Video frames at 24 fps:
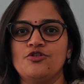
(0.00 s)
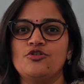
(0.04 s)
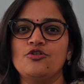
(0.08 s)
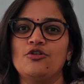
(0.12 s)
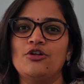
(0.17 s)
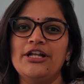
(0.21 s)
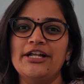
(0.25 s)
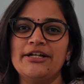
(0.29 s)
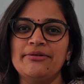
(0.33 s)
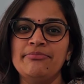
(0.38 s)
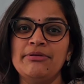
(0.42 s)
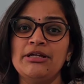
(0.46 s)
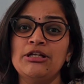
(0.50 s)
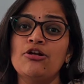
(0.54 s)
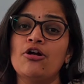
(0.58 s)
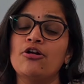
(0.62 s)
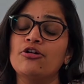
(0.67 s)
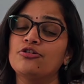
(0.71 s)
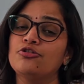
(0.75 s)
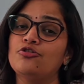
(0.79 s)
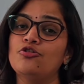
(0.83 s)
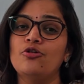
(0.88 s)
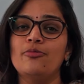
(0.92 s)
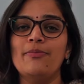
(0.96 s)
So let me
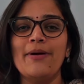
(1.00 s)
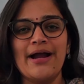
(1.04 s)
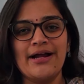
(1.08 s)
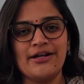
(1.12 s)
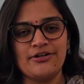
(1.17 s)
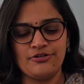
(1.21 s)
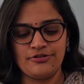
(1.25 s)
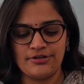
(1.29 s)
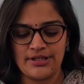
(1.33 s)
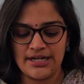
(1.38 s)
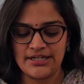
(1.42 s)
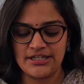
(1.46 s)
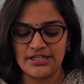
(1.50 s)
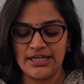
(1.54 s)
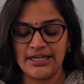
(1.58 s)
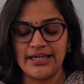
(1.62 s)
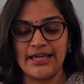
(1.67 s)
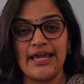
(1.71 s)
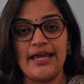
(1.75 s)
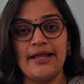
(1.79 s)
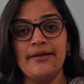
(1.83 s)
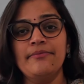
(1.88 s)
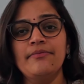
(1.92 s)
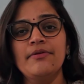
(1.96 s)
not go back to that
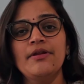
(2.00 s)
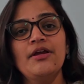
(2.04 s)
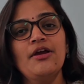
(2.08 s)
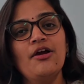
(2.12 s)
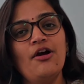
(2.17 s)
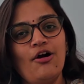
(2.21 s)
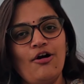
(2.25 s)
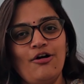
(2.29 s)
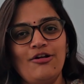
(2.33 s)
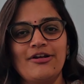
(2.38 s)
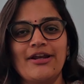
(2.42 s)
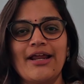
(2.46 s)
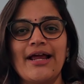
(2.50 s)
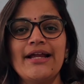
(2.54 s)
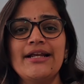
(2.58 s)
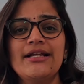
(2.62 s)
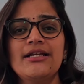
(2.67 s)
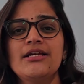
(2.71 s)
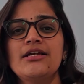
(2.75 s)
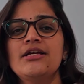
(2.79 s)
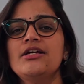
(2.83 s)
again. Alright.